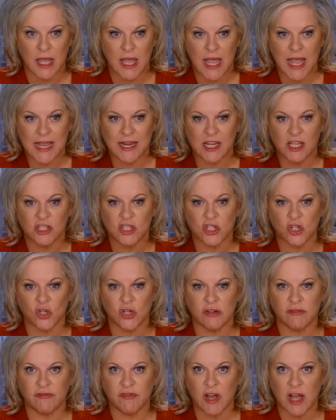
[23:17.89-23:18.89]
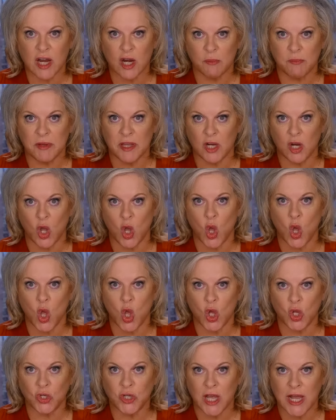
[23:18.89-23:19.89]
and he stirred a fire pit
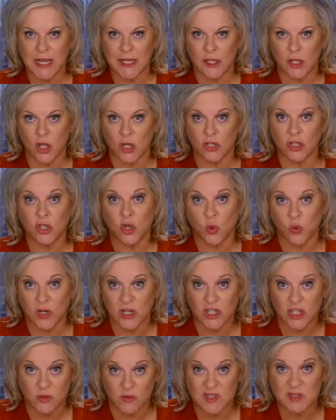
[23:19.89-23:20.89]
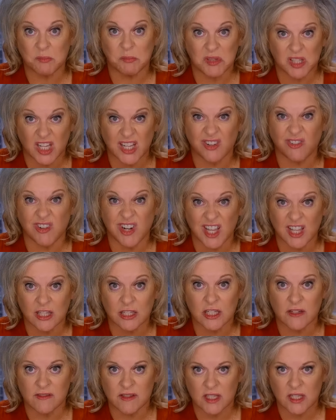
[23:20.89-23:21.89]
all night long, according to his blood
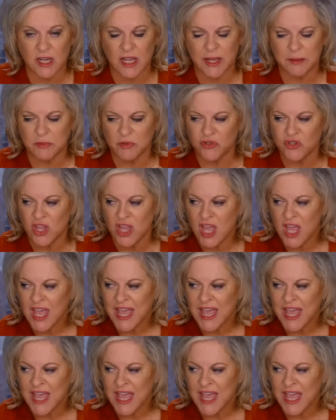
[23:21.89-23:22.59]
relatives and neighbors.